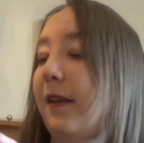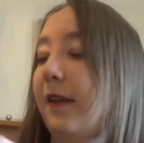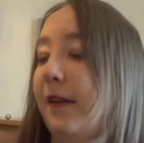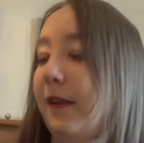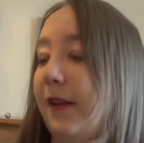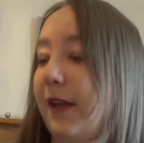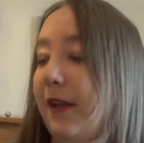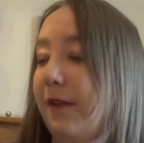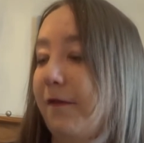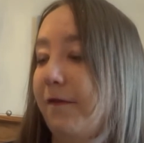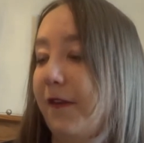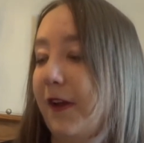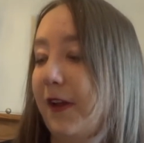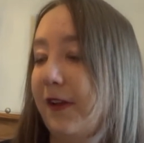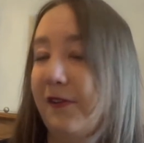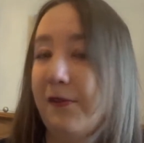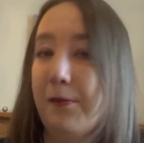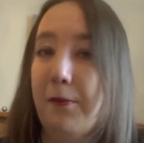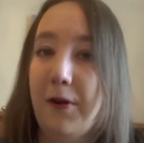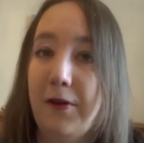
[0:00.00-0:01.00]
The
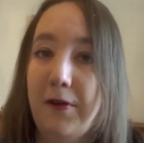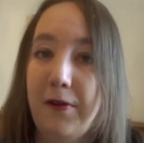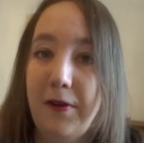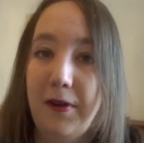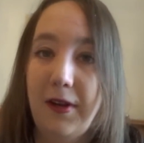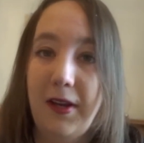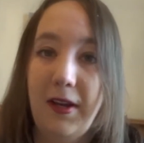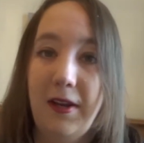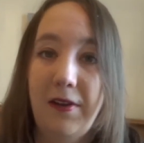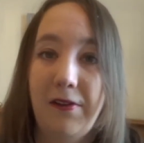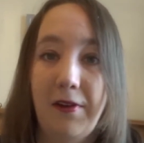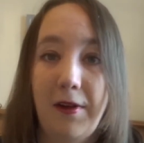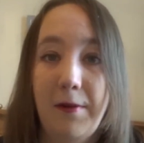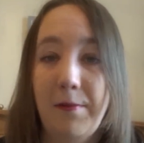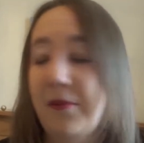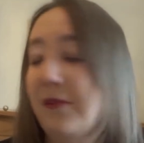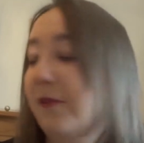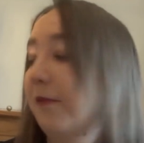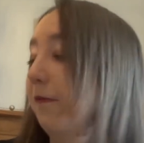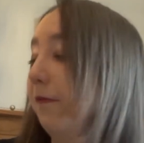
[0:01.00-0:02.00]
first one in
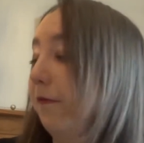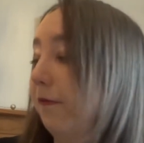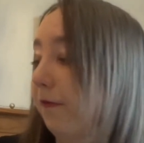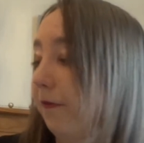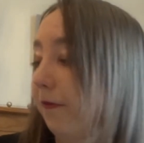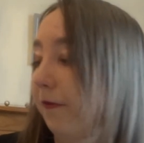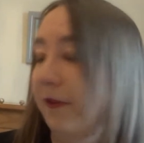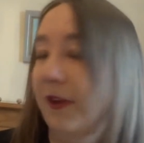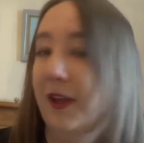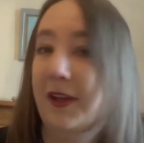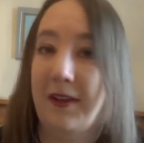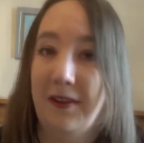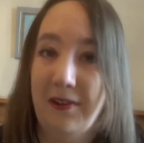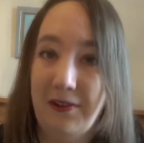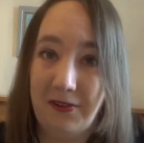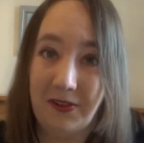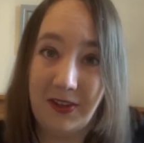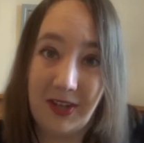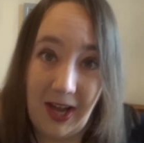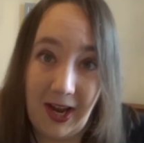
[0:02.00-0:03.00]
terms of like
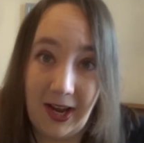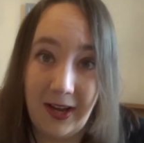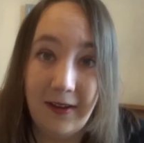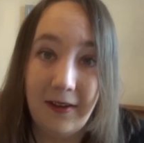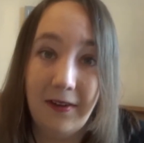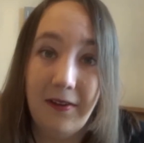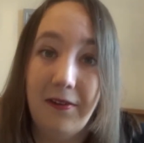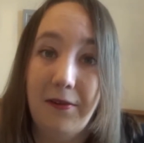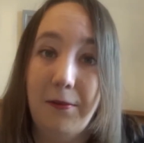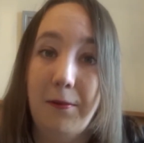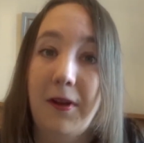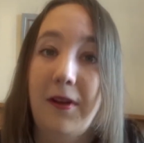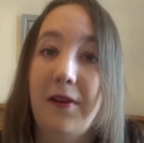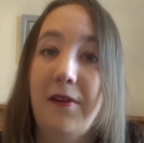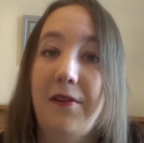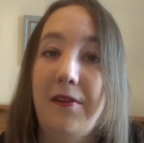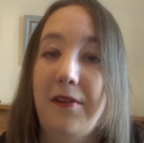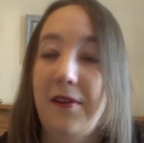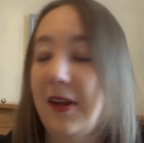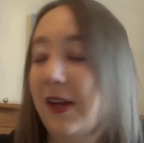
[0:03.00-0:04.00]
snacks,
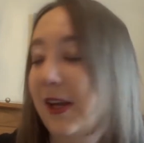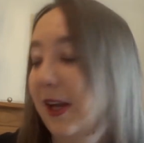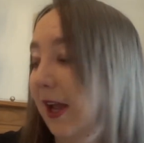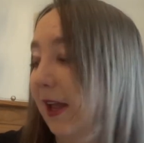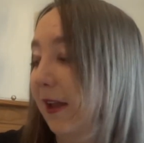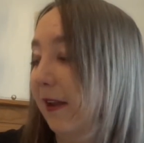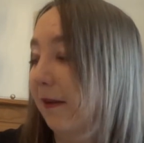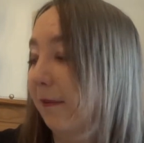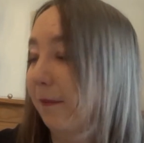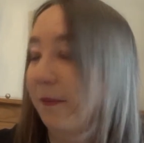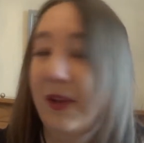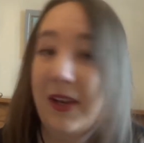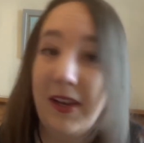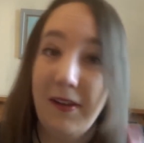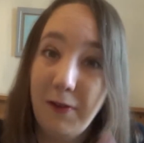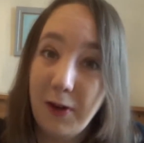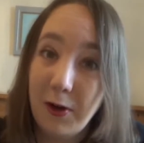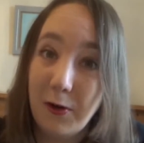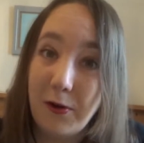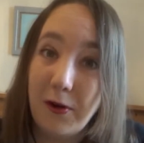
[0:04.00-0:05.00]
which again,
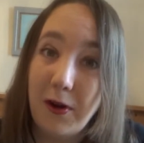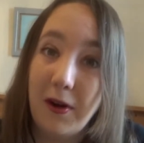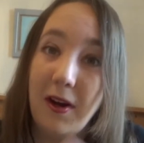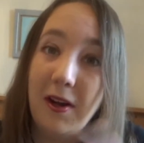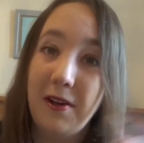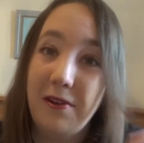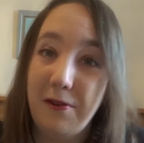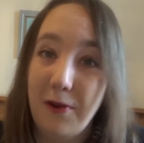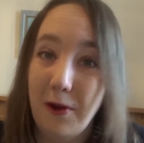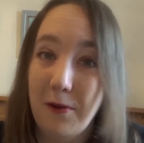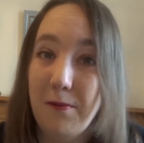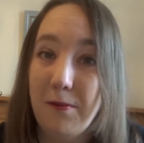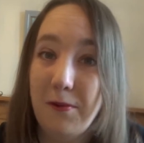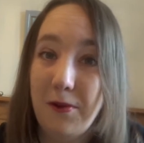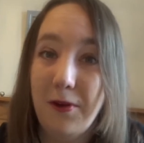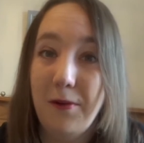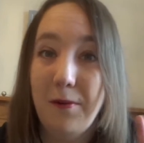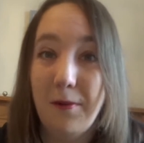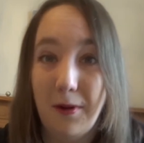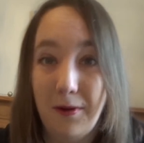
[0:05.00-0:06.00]
believe it or not, I don't
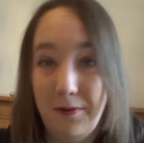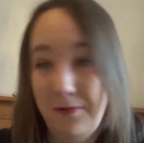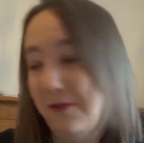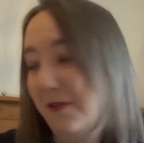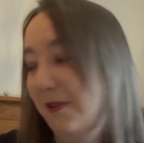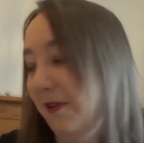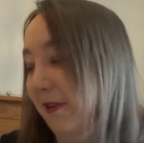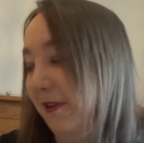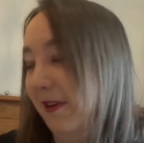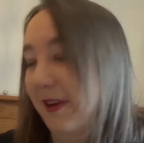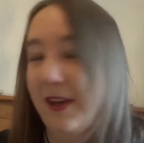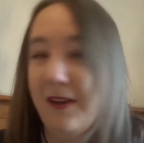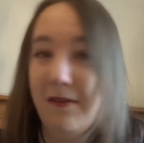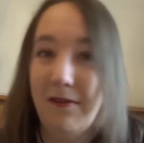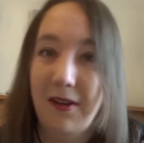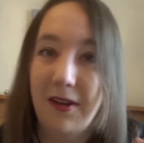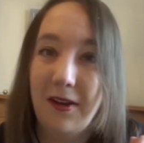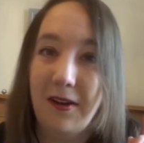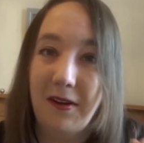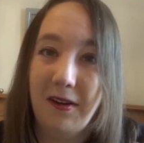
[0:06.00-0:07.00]
do often,
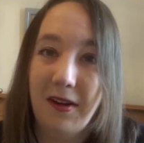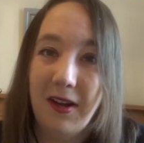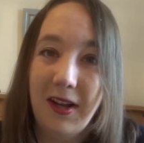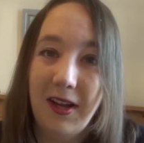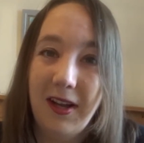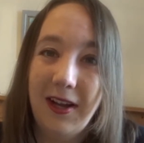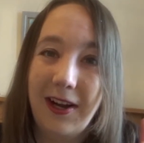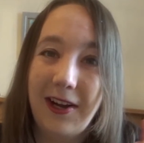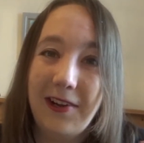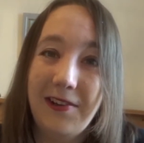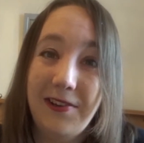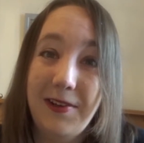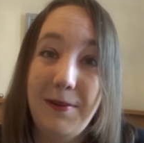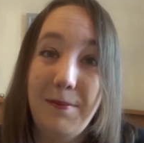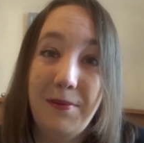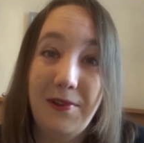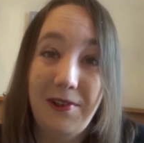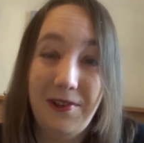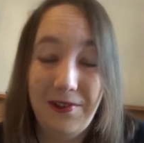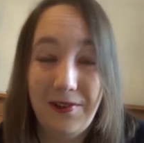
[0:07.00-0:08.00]
even though I
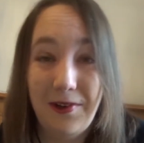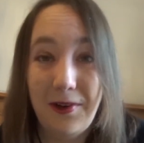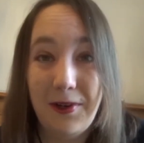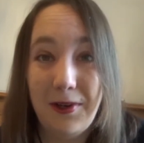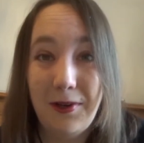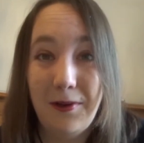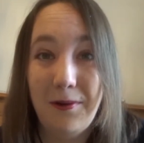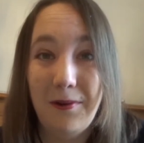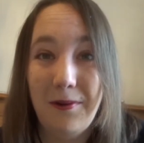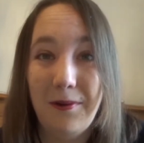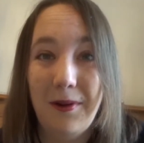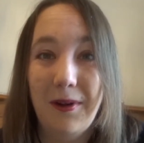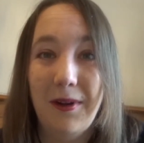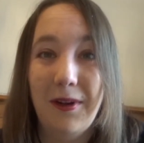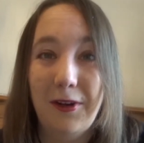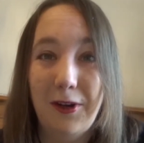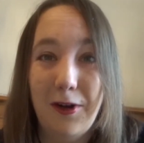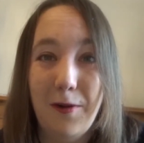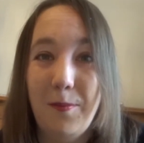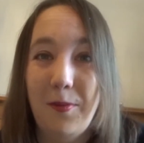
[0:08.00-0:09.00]
seem to show you a
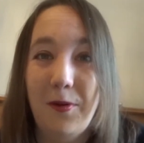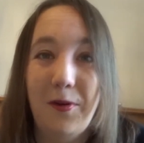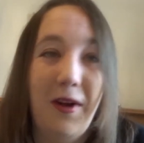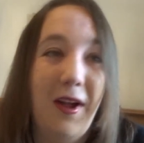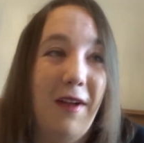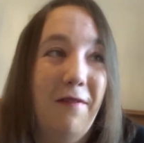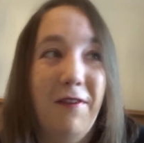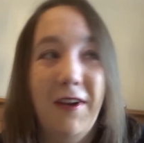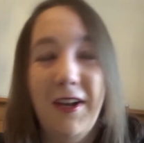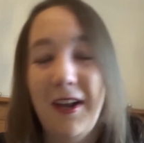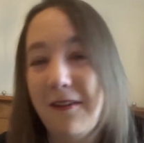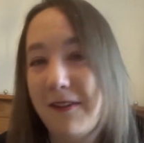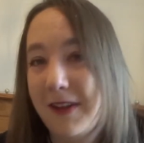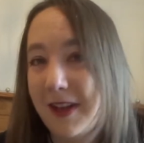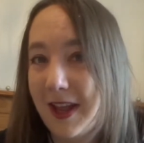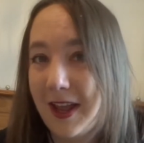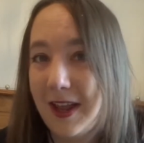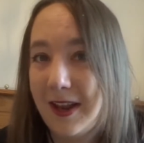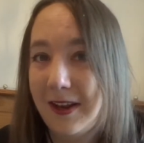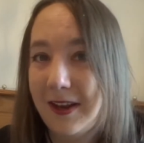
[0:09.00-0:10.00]
couple every now and
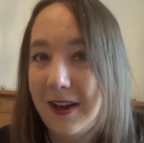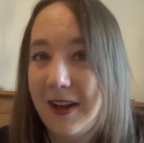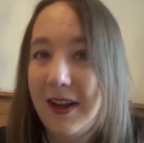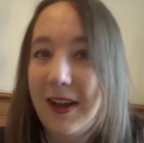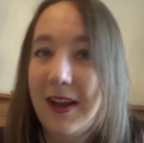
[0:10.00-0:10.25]
then,